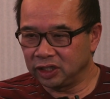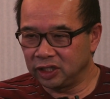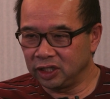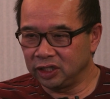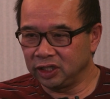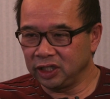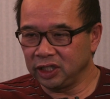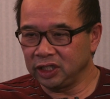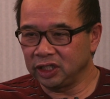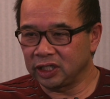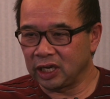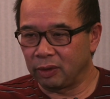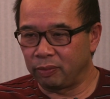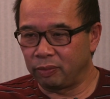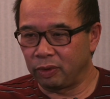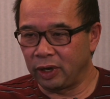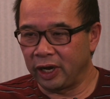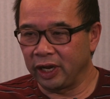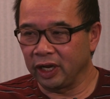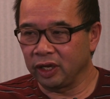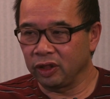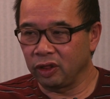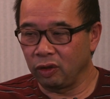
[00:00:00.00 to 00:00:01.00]
disease
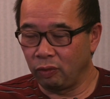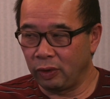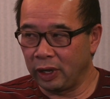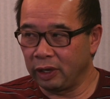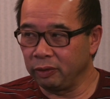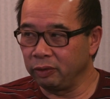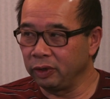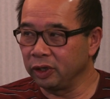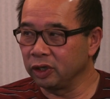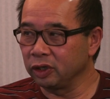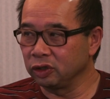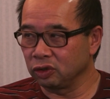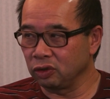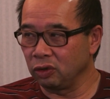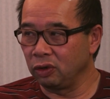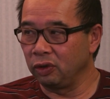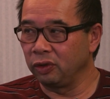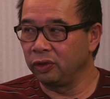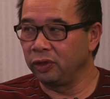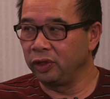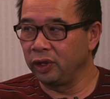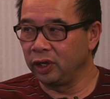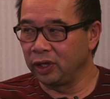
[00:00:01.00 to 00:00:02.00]
outbreak the way we
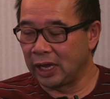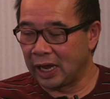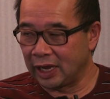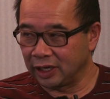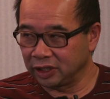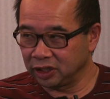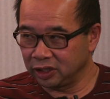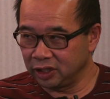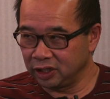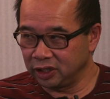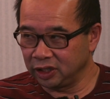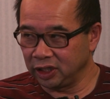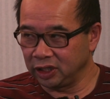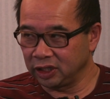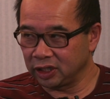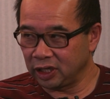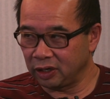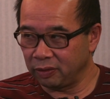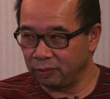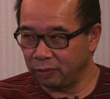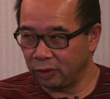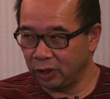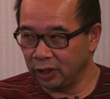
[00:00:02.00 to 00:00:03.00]
controlled the last disease
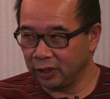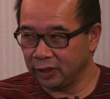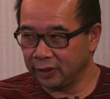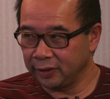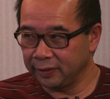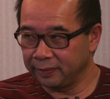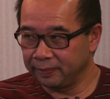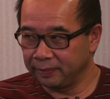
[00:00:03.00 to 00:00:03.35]
outbreak.